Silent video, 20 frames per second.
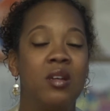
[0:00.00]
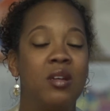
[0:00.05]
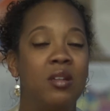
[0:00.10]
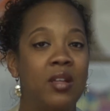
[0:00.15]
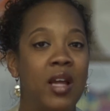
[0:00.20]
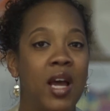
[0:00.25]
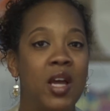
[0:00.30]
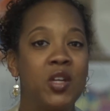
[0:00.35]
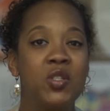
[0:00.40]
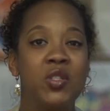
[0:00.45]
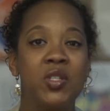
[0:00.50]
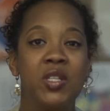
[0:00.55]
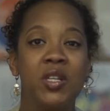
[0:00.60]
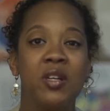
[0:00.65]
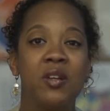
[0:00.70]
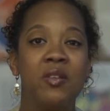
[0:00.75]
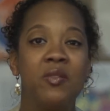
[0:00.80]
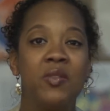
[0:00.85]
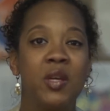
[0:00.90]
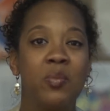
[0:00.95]
Last
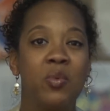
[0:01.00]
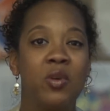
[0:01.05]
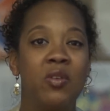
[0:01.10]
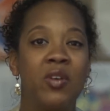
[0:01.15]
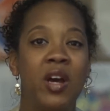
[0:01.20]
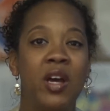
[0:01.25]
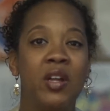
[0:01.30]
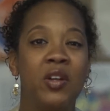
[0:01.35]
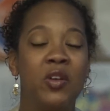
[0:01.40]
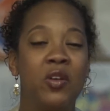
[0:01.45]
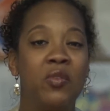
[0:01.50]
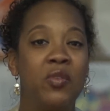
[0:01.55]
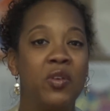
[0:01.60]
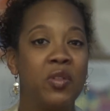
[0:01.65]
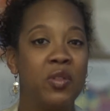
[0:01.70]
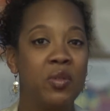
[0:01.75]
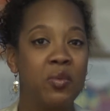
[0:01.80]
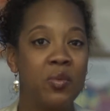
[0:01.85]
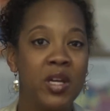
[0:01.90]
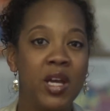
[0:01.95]
year, they provided over
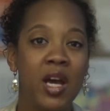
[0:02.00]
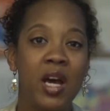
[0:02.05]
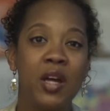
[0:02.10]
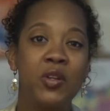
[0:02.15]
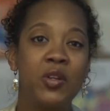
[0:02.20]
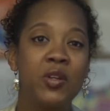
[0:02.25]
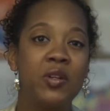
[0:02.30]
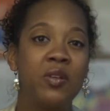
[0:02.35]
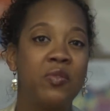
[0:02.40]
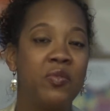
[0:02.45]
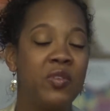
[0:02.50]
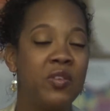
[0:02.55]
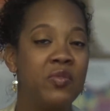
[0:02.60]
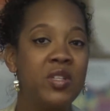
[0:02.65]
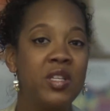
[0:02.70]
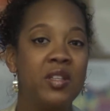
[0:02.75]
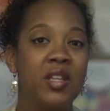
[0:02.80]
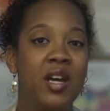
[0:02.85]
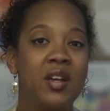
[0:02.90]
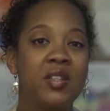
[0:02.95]

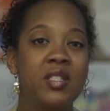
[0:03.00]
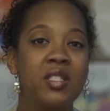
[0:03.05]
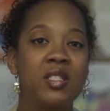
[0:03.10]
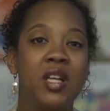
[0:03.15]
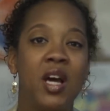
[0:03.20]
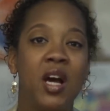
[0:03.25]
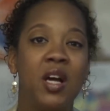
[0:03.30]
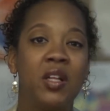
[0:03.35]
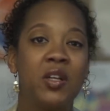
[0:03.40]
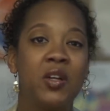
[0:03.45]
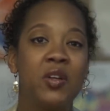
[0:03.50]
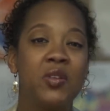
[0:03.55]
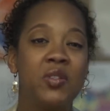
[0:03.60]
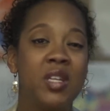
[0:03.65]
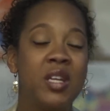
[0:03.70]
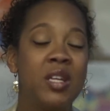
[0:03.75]
$350,000